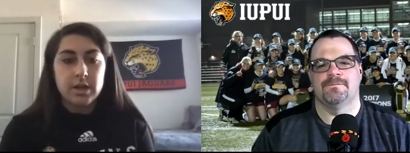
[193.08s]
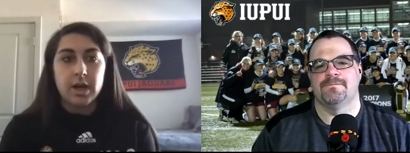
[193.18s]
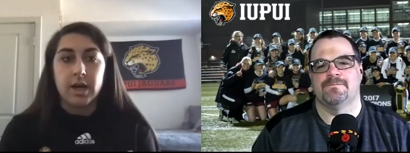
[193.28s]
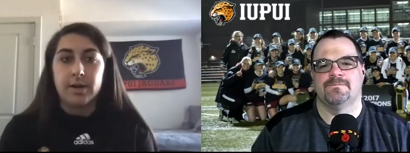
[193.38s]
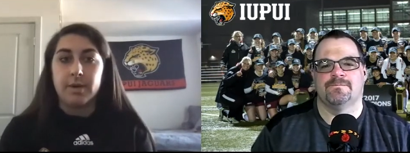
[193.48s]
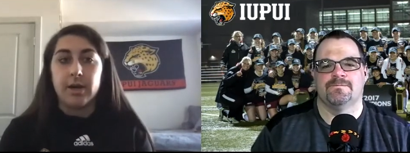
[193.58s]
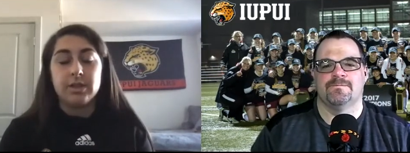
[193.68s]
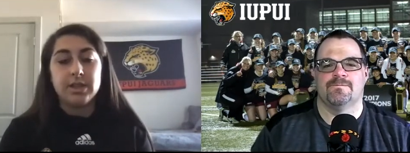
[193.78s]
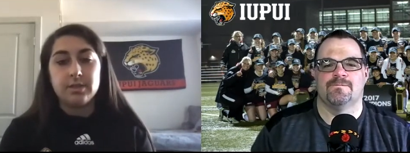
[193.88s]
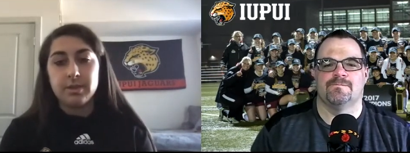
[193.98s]
Speaker 1: Um, I'd
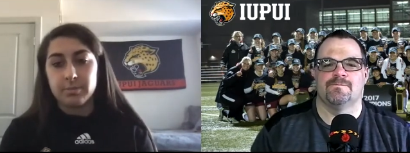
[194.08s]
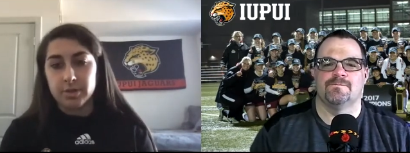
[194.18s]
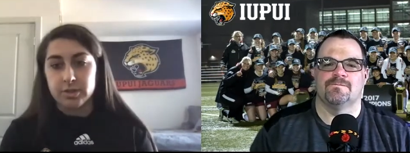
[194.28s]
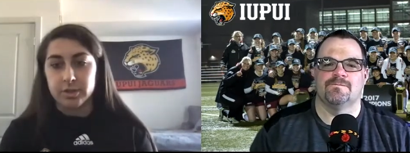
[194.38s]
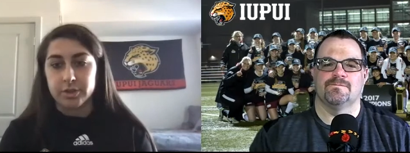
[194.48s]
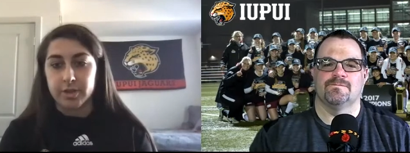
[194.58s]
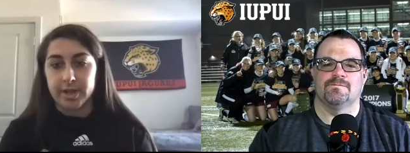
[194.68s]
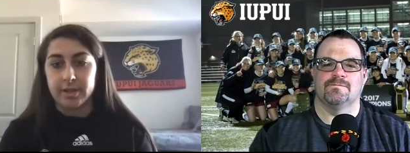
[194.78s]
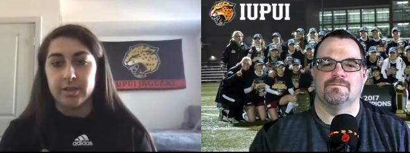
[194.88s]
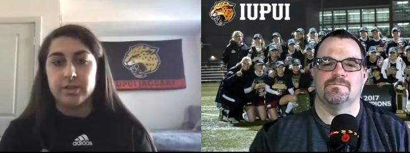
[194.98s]
like to be a personal
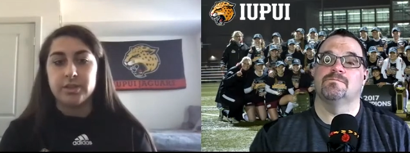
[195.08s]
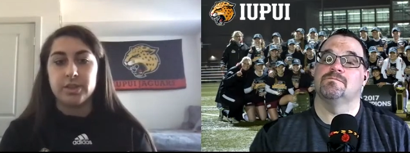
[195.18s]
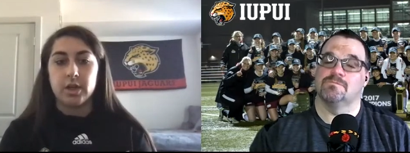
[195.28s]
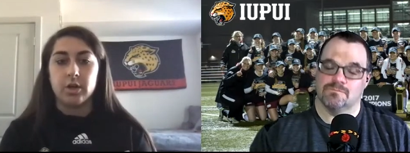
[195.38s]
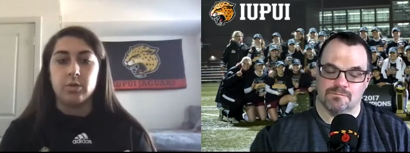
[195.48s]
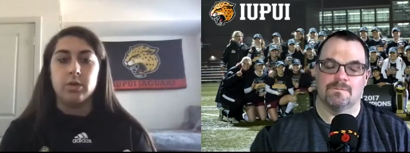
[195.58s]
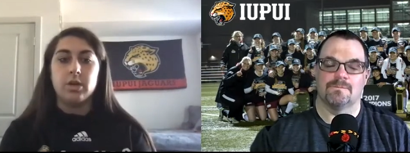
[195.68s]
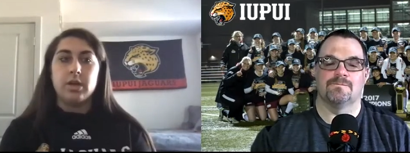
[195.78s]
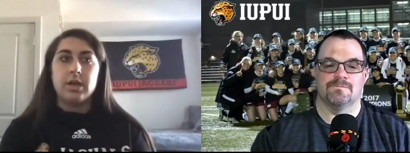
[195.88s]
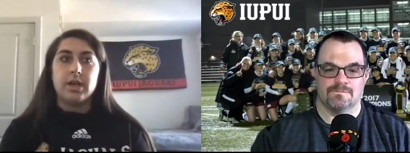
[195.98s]
trainer. So,
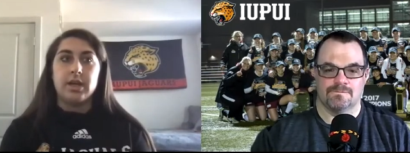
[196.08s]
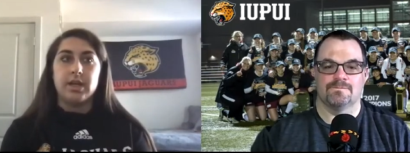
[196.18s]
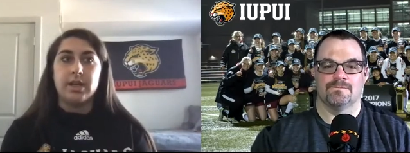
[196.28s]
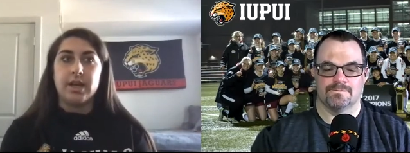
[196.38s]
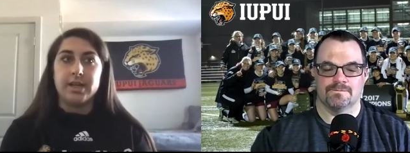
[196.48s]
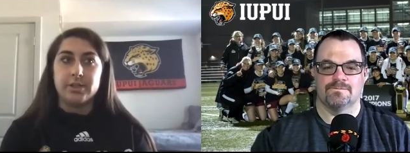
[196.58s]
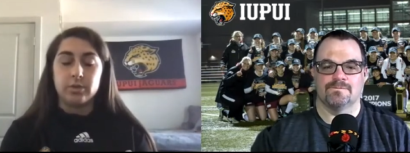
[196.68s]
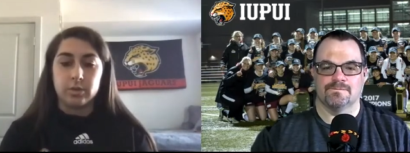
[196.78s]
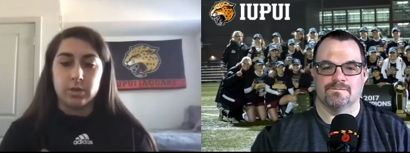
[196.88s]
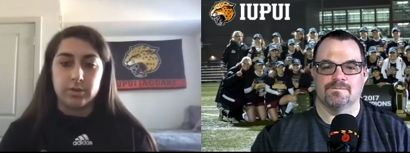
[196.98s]
in high
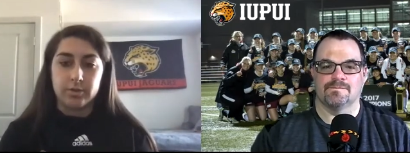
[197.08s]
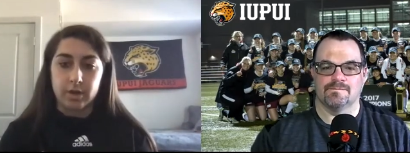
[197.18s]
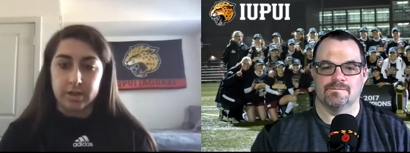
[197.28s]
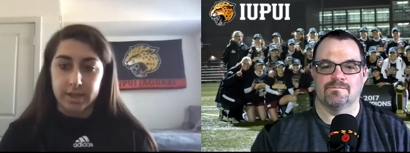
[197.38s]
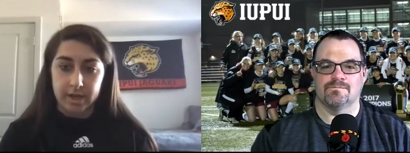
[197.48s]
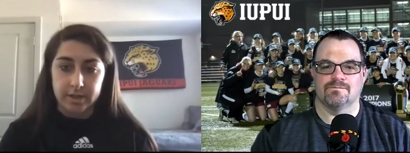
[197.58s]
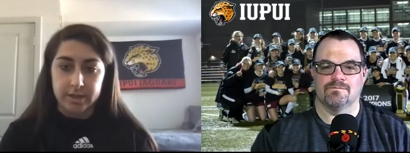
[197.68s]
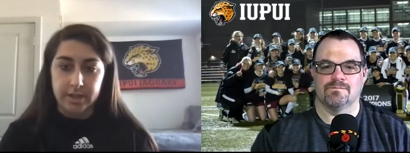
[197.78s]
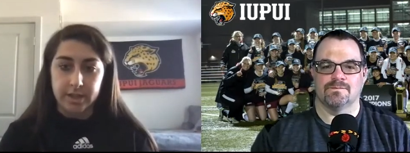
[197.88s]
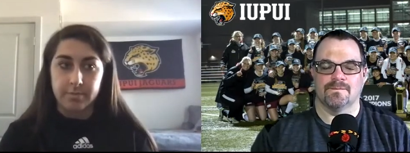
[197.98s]
school for our soccer
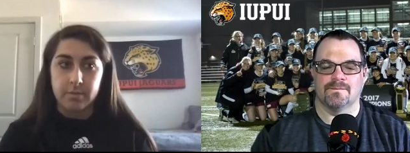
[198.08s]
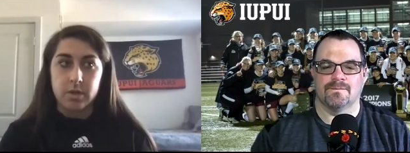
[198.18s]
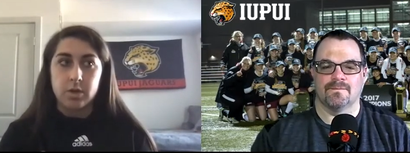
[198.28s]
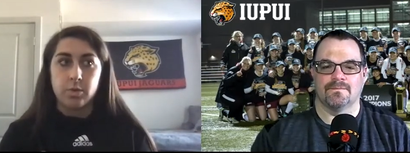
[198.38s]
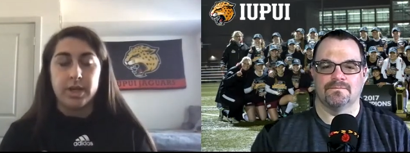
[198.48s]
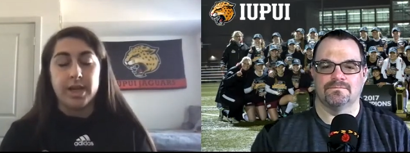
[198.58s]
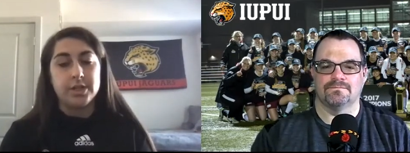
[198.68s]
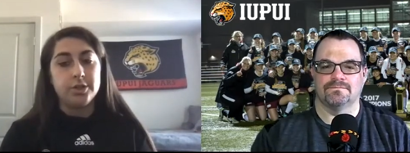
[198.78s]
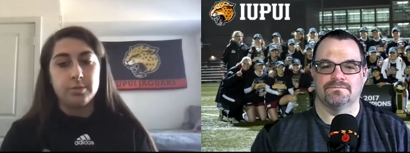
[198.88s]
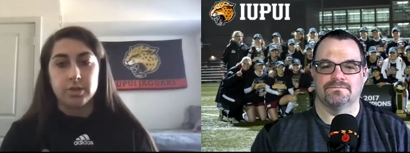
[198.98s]
team, we had
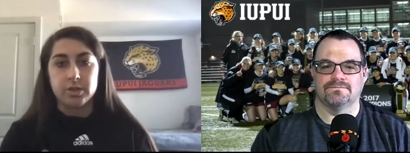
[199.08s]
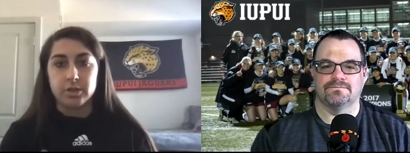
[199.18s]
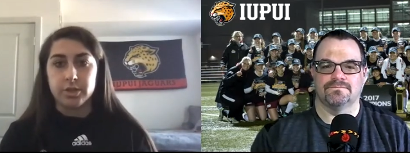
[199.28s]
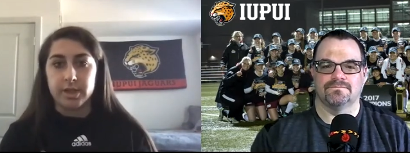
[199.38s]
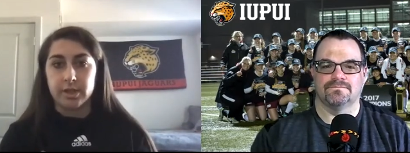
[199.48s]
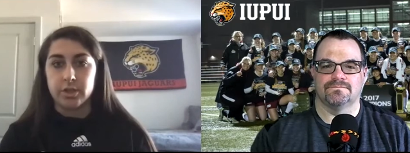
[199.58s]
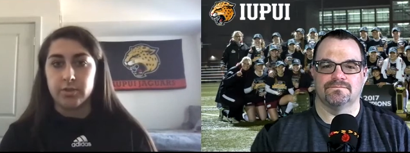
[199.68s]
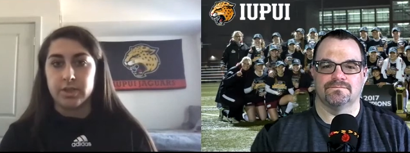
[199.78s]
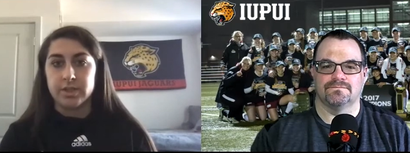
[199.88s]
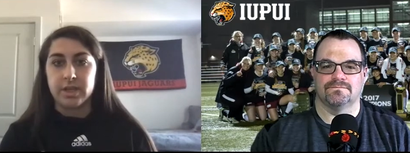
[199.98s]
two personal trainers over
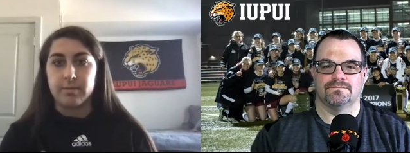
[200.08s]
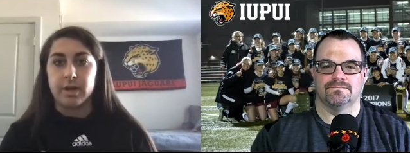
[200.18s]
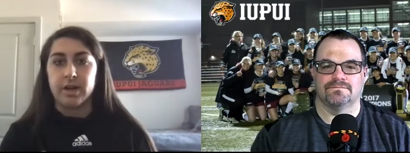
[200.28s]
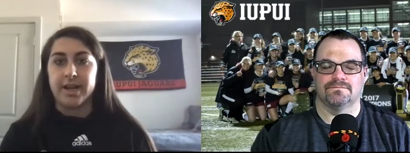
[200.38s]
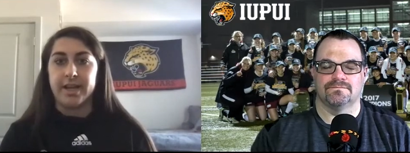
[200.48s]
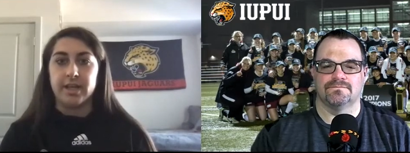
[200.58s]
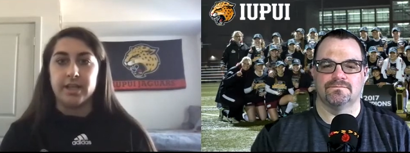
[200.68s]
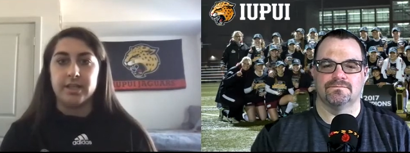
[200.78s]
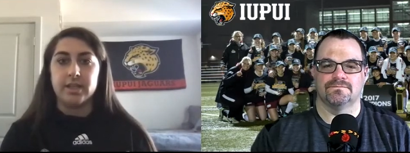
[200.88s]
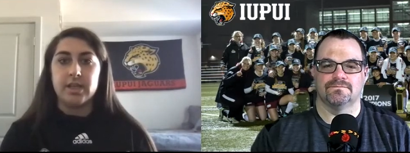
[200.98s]
the summer,
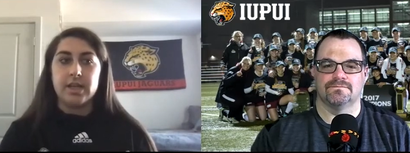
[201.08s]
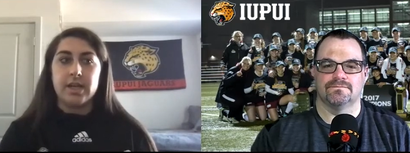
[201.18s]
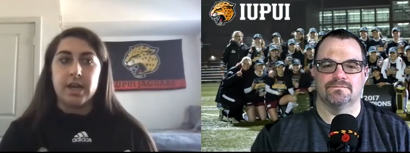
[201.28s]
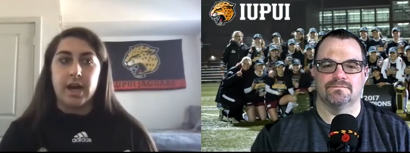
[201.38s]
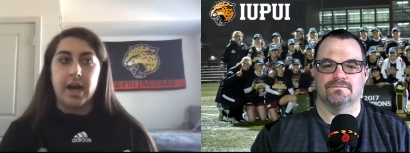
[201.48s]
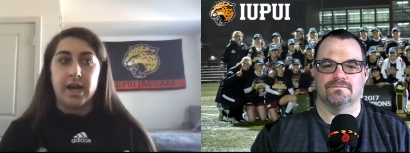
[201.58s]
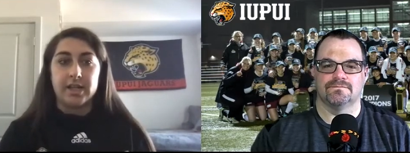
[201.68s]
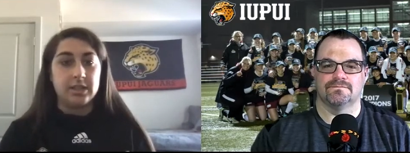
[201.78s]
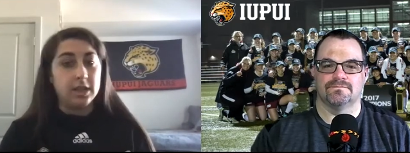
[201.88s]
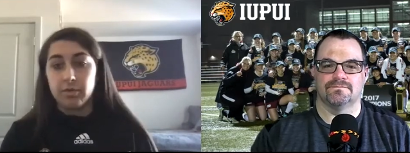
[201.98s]
and I
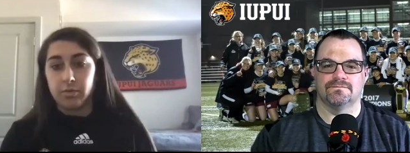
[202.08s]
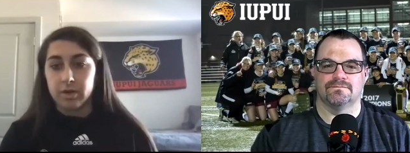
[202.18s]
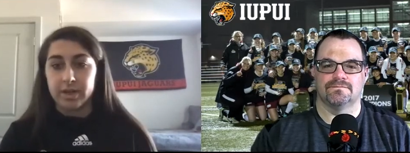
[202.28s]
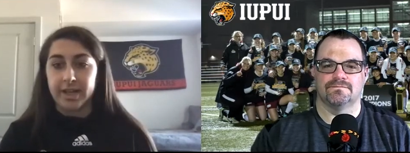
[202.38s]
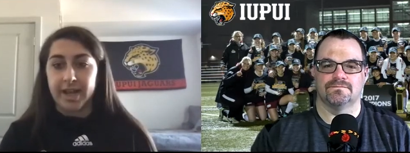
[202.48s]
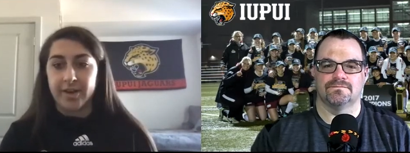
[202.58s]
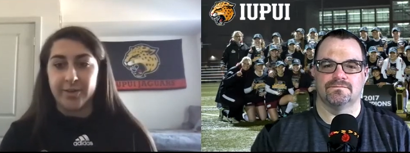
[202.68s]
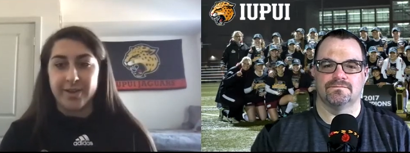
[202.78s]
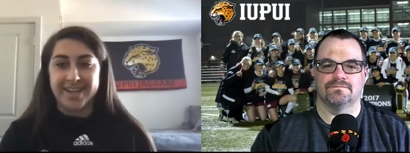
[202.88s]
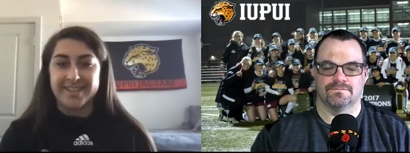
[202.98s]
love working
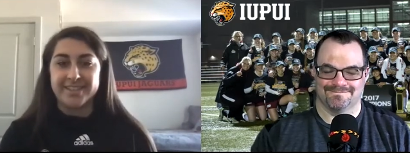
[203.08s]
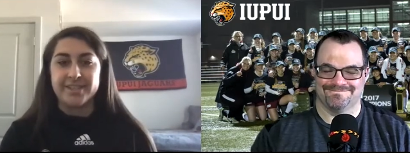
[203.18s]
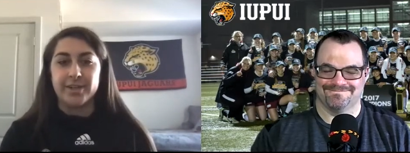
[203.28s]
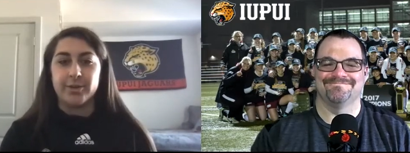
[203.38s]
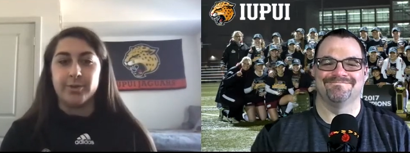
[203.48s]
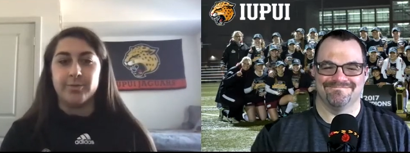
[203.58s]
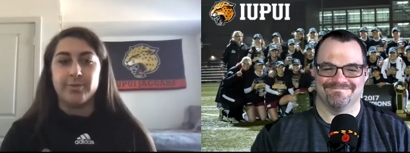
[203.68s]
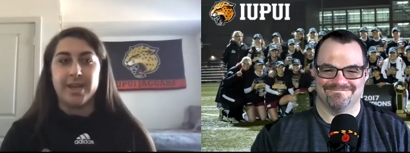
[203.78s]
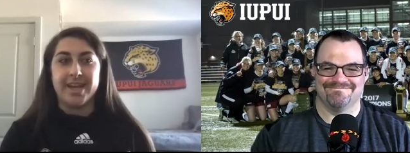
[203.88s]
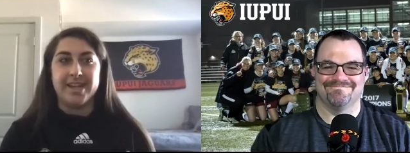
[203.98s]
out. And so,
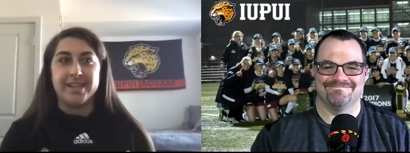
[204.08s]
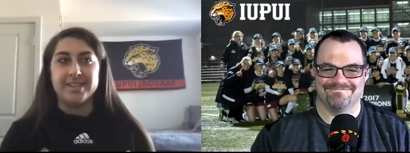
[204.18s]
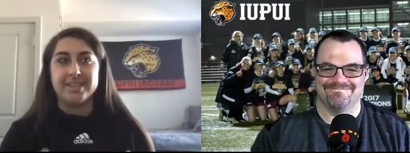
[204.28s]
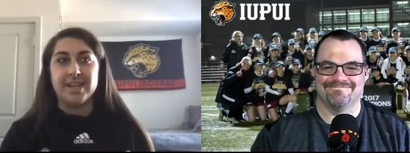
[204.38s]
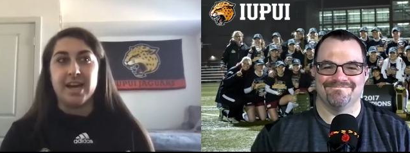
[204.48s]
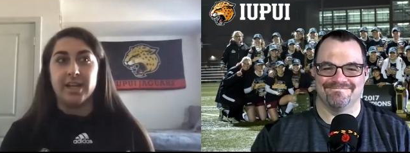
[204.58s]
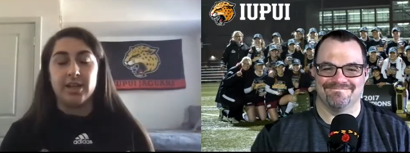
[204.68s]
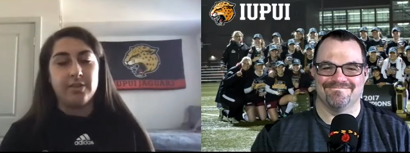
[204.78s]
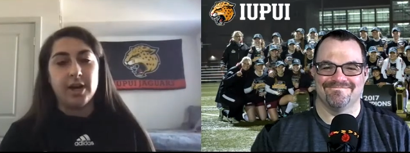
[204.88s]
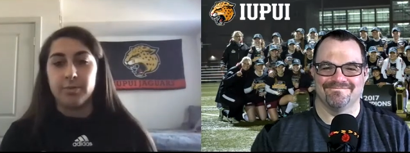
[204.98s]
and I
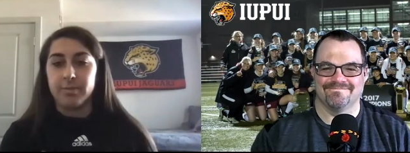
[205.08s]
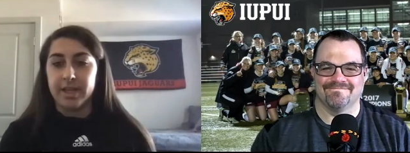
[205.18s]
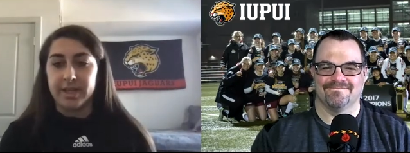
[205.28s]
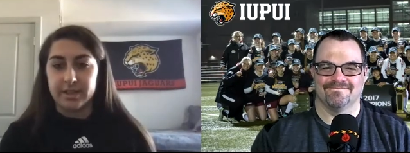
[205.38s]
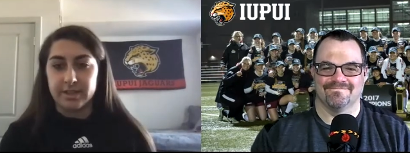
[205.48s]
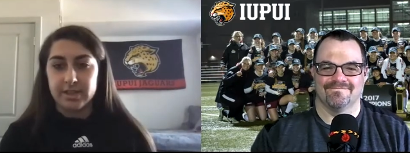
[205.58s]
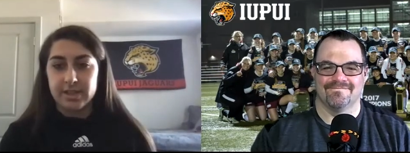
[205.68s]
love helping